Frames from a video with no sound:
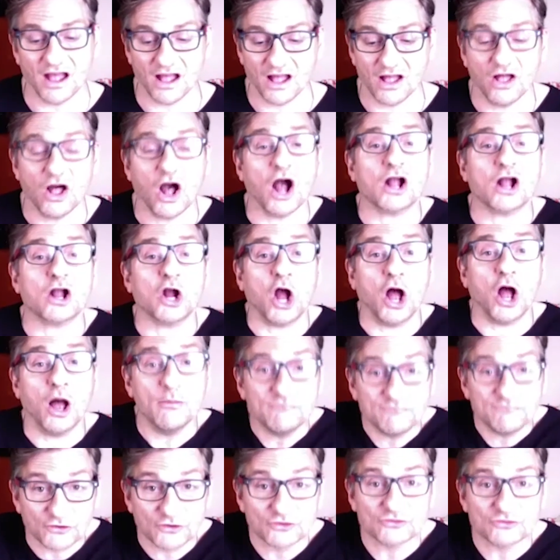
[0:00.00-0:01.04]
a
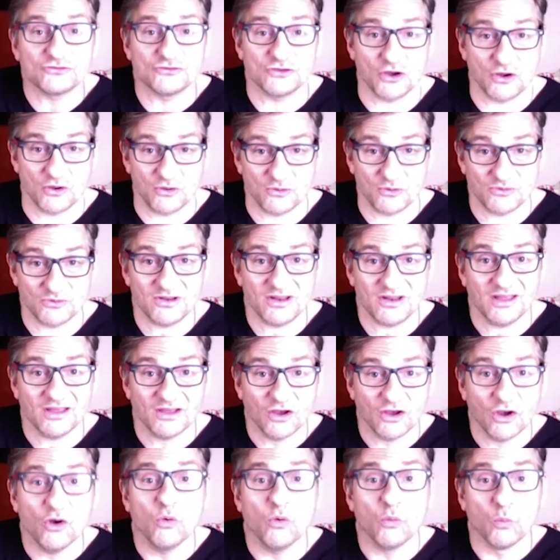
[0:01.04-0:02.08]
comfort zone
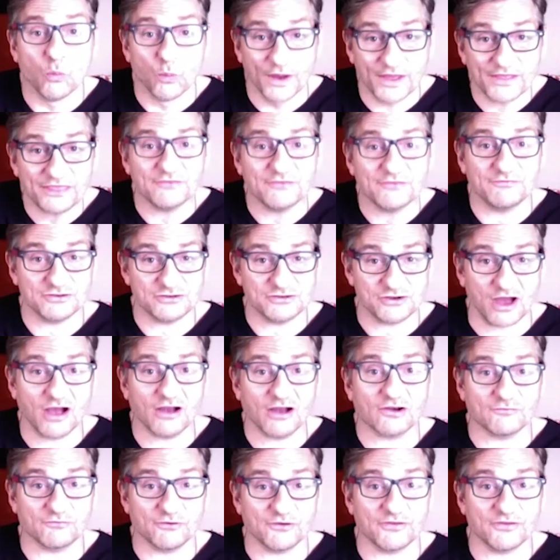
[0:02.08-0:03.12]
with a
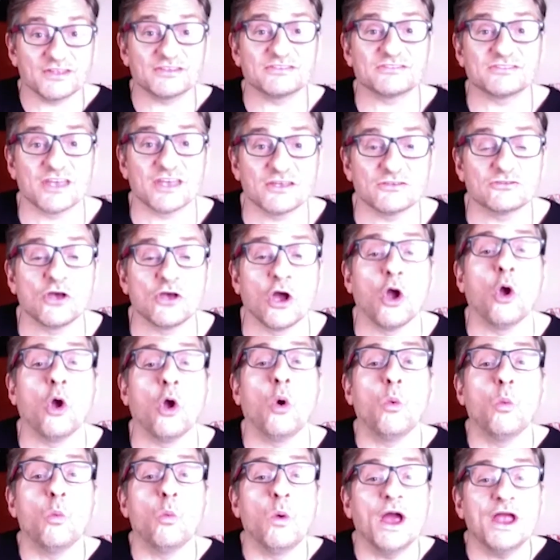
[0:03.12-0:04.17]
photographer that says,
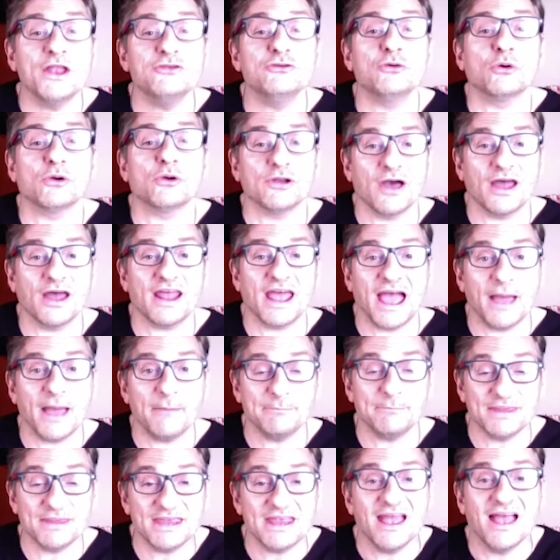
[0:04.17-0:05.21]
when you're not
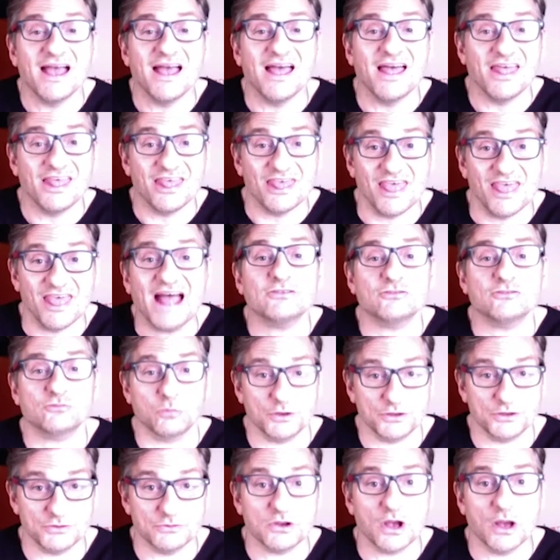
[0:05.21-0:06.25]
happy, that's
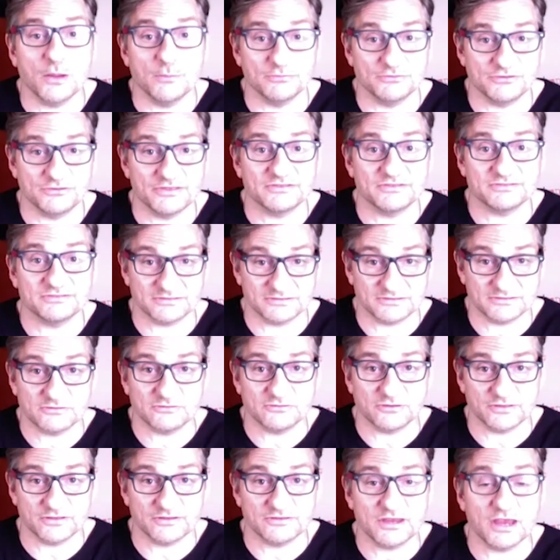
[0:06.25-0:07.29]
when you come to
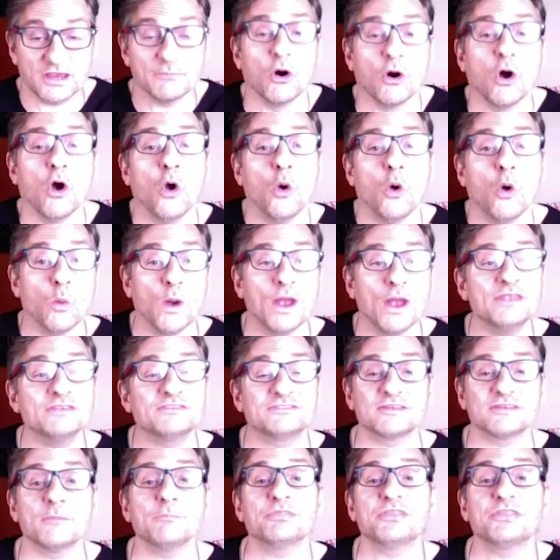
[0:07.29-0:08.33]
the table. When
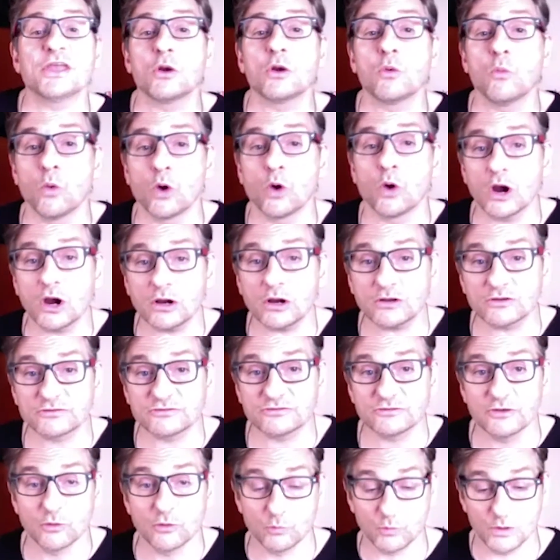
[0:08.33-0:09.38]
something
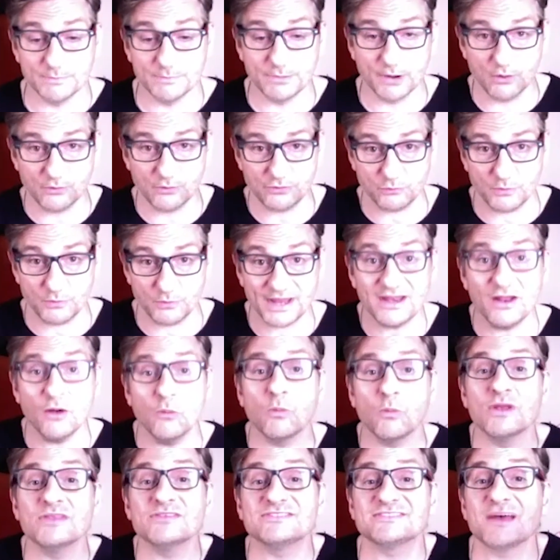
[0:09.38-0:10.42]
works, we both win.
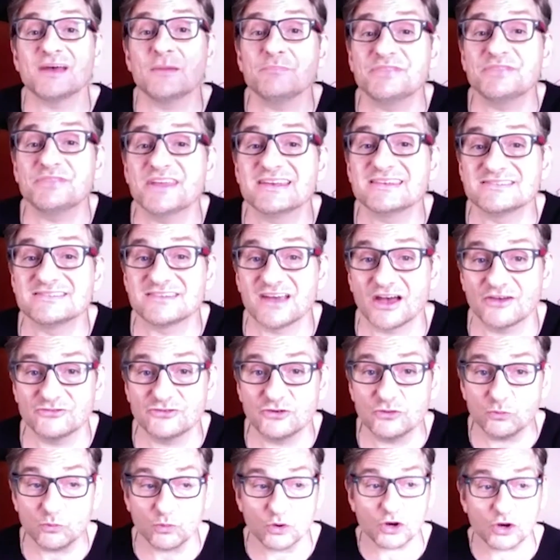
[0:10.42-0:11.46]
When something
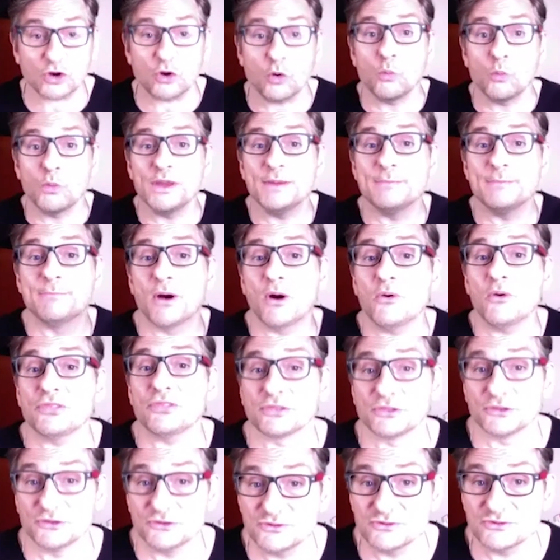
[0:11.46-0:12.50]
doesn't work, we both
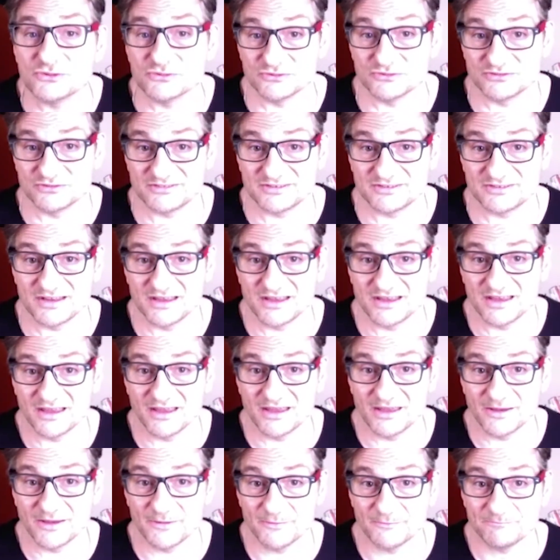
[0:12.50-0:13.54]
lose.
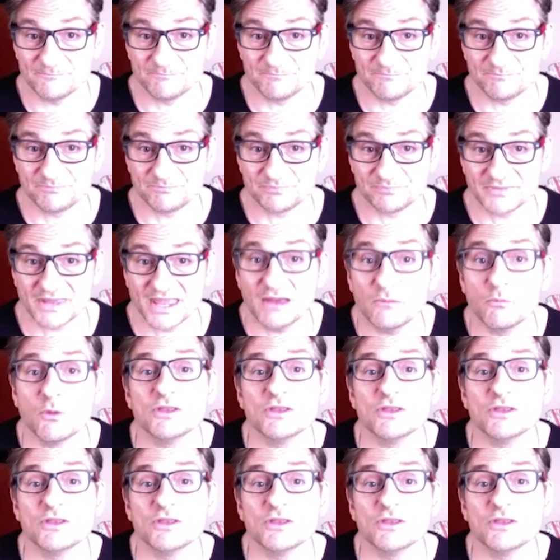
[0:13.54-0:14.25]
When